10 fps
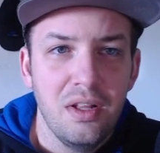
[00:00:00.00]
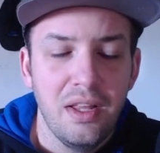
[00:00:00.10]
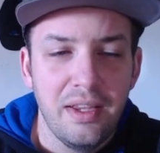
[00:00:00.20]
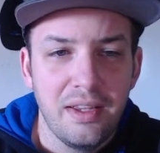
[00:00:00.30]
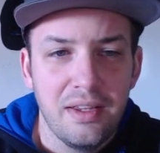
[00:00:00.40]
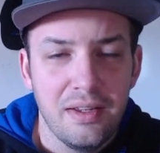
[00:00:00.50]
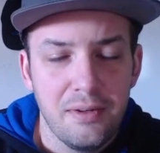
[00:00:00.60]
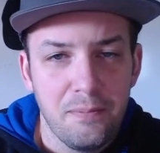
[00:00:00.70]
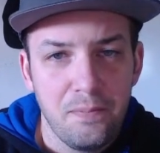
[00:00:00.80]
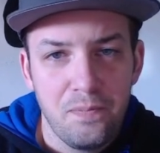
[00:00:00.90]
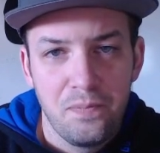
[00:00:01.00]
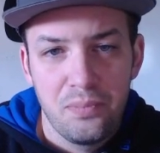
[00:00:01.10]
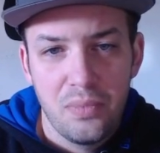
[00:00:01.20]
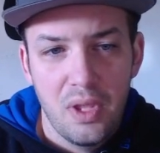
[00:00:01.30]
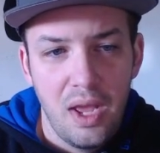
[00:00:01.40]
Like, um,
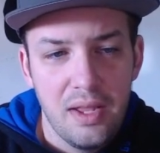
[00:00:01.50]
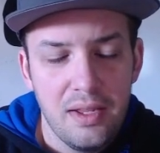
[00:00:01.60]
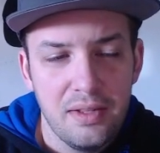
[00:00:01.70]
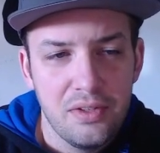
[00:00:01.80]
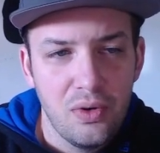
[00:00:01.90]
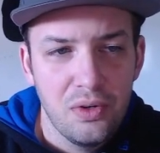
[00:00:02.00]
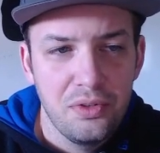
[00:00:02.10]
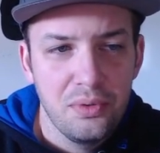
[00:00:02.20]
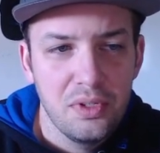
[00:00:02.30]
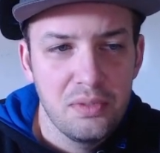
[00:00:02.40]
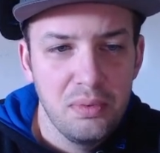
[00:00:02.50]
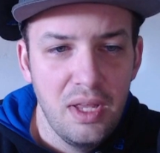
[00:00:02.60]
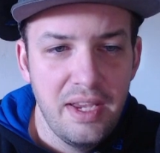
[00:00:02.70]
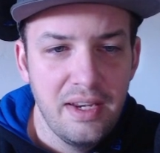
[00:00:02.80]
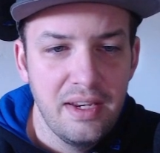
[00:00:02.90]
it's hard to
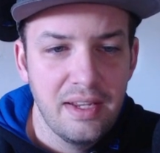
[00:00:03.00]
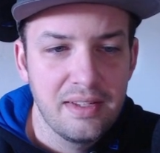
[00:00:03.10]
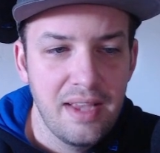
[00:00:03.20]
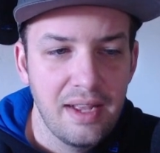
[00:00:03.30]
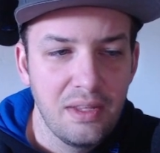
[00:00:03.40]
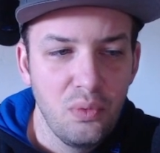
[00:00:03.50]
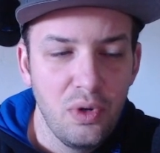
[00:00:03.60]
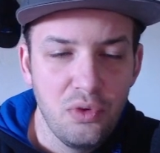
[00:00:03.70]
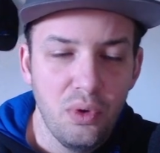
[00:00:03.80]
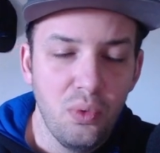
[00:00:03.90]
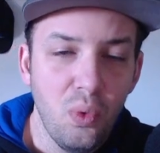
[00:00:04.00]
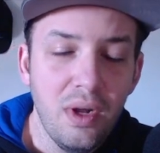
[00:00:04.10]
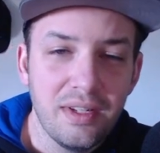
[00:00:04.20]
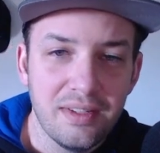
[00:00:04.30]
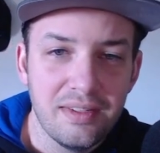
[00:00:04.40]
explain exactly what you would
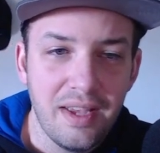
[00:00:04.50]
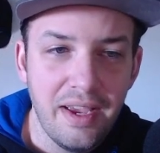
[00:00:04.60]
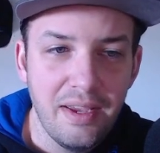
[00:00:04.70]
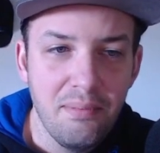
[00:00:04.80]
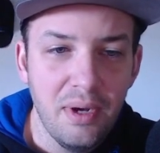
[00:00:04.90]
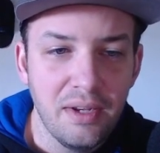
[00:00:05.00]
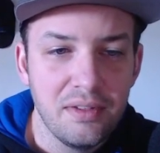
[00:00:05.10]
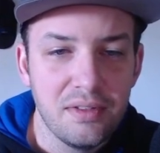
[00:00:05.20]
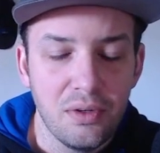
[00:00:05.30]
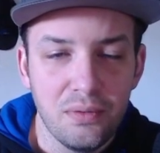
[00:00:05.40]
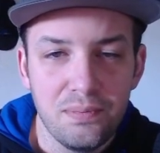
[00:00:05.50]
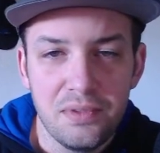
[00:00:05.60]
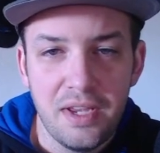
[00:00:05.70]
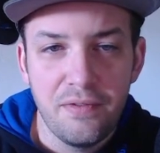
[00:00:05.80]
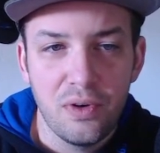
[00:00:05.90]
want to say, but so
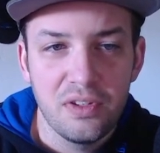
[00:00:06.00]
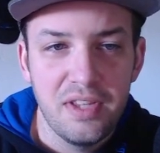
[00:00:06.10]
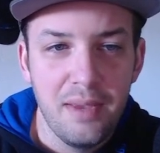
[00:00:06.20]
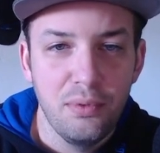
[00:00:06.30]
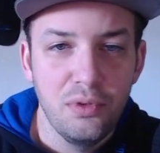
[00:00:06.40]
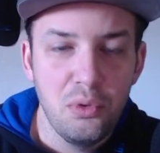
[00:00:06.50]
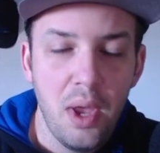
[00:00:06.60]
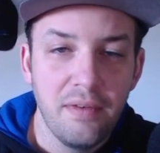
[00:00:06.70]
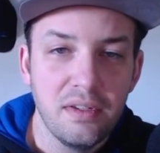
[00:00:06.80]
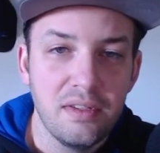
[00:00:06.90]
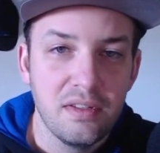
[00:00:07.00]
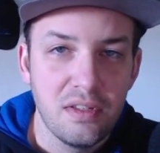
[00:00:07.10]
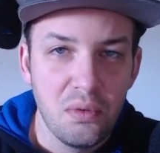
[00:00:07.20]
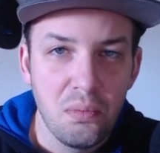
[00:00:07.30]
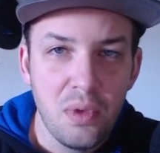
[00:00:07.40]
say, for example, you have a
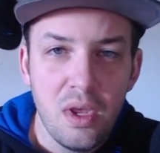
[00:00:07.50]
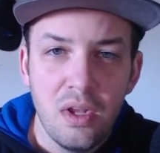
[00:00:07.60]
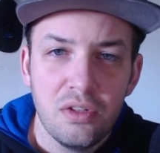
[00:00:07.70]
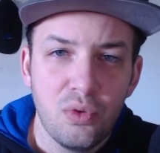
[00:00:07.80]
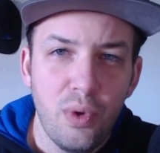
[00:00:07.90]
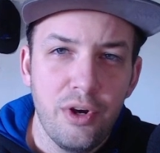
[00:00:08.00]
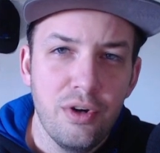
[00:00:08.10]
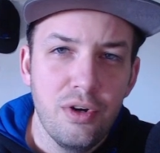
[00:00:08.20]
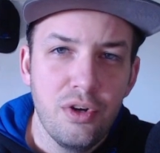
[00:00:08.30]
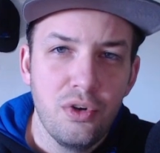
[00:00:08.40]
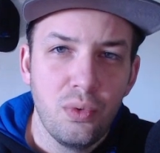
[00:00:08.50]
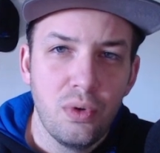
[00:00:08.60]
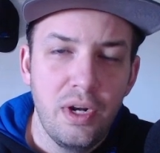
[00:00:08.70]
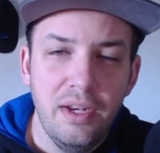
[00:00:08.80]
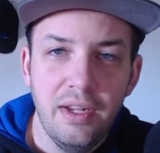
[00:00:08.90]
system where
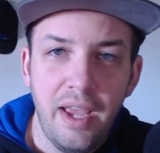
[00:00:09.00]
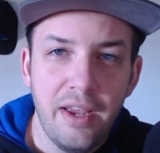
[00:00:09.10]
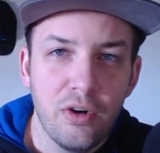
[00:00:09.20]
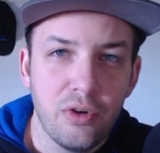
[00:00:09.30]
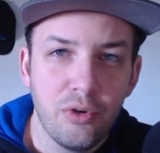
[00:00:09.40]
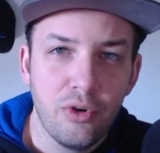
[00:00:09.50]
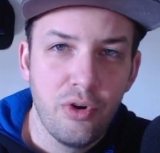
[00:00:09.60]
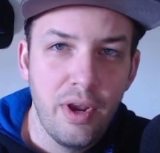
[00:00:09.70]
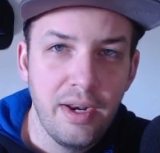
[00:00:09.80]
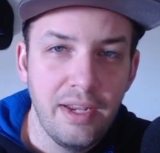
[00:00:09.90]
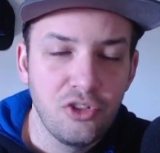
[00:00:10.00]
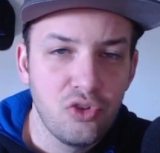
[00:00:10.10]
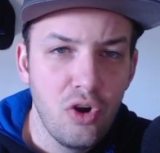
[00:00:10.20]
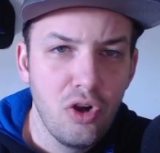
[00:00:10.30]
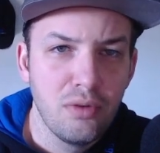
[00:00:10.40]
your indicator could create a
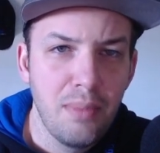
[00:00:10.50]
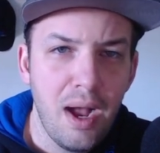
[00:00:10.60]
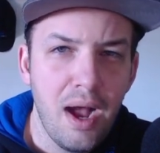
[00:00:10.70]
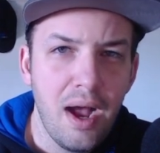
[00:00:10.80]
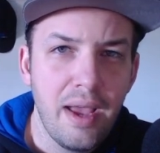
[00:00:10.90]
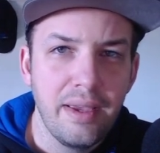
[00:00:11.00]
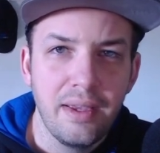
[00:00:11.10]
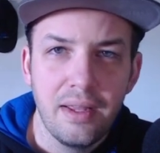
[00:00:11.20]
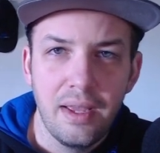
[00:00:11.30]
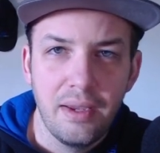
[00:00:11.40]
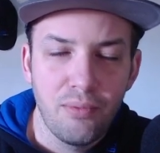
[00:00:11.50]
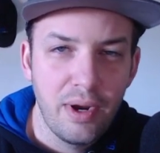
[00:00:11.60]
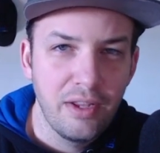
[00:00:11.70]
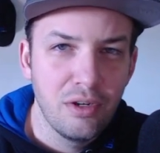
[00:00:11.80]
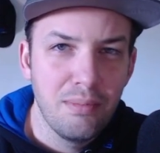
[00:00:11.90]
strong buy, a
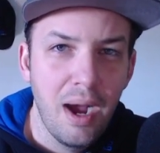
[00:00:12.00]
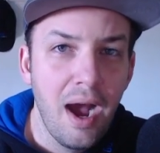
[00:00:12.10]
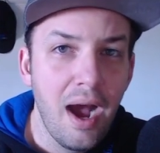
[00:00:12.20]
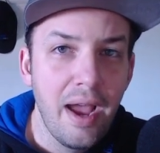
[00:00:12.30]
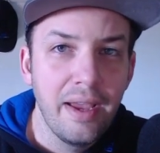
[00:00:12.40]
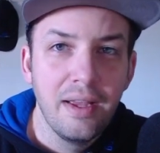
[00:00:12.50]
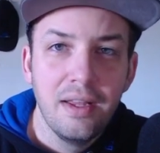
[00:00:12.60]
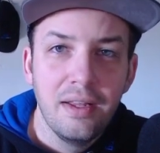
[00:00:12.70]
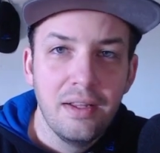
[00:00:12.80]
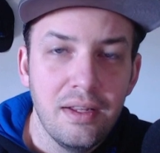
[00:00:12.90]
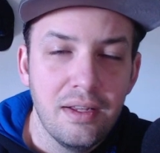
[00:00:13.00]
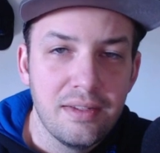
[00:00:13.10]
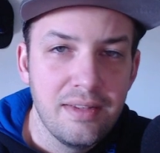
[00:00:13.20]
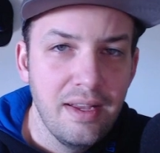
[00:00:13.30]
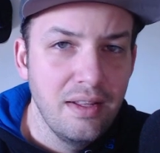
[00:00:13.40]
regular buy, a
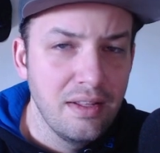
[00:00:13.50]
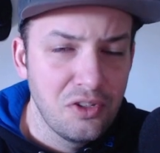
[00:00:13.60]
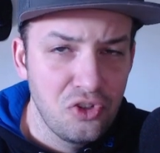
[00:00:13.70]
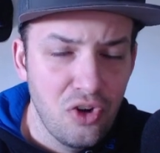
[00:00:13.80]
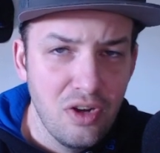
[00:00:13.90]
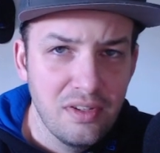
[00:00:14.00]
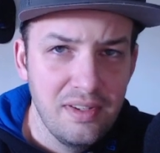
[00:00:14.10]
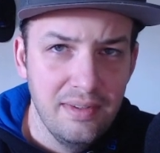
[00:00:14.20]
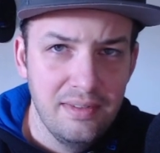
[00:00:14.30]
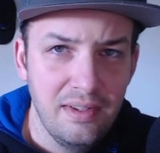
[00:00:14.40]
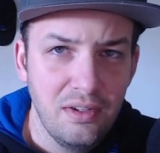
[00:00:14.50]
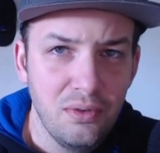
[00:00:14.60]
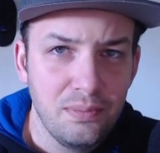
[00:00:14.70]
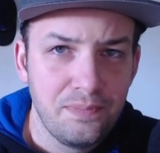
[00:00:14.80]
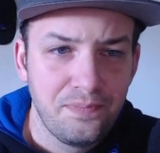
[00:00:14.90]
sell, and a strong sell
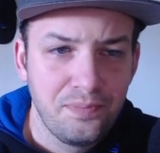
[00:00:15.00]
signal.